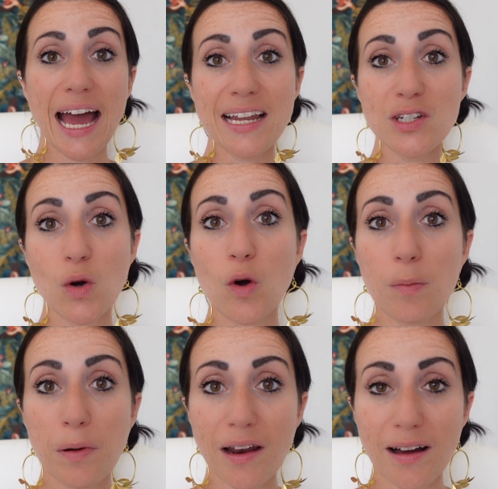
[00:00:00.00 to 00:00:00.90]
and or
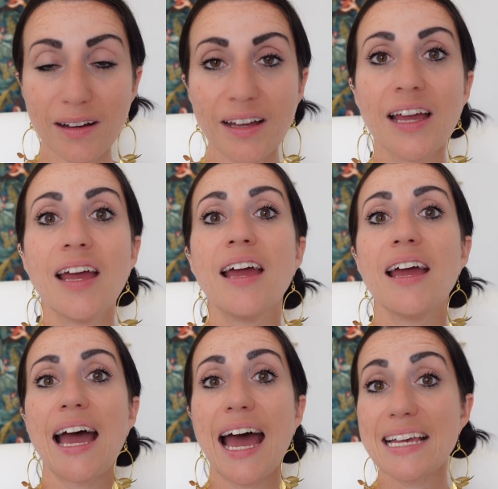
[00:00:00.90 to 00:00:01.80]
plug
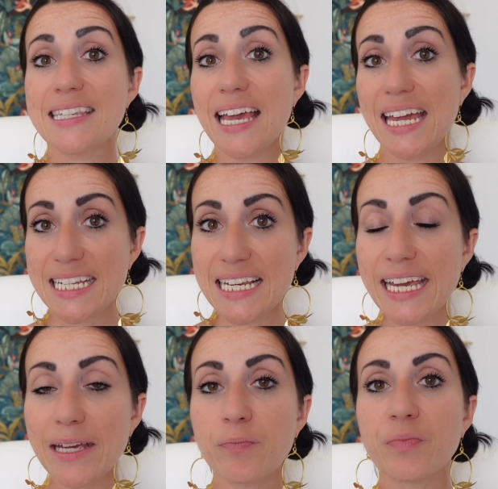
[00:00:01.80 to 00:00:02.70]
as Italy.